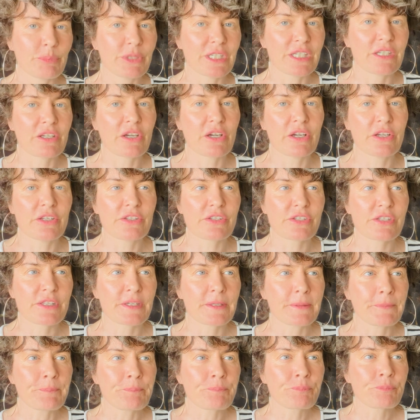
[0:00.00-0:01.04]

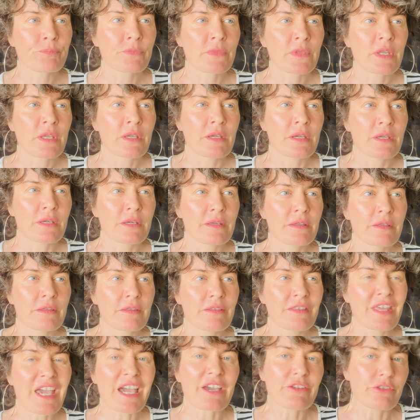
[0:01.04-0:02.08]
because
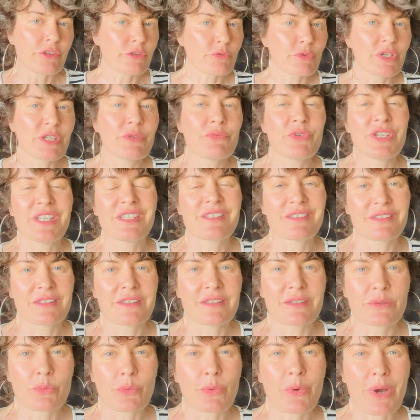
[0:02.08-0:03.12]
there are 3
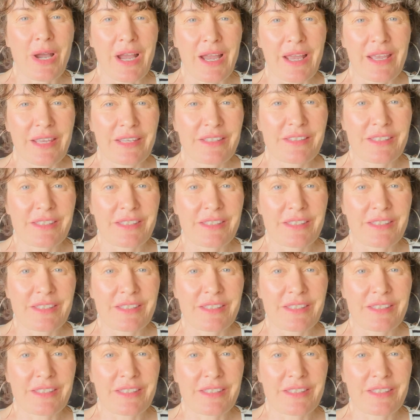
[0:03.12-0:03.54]
reasons why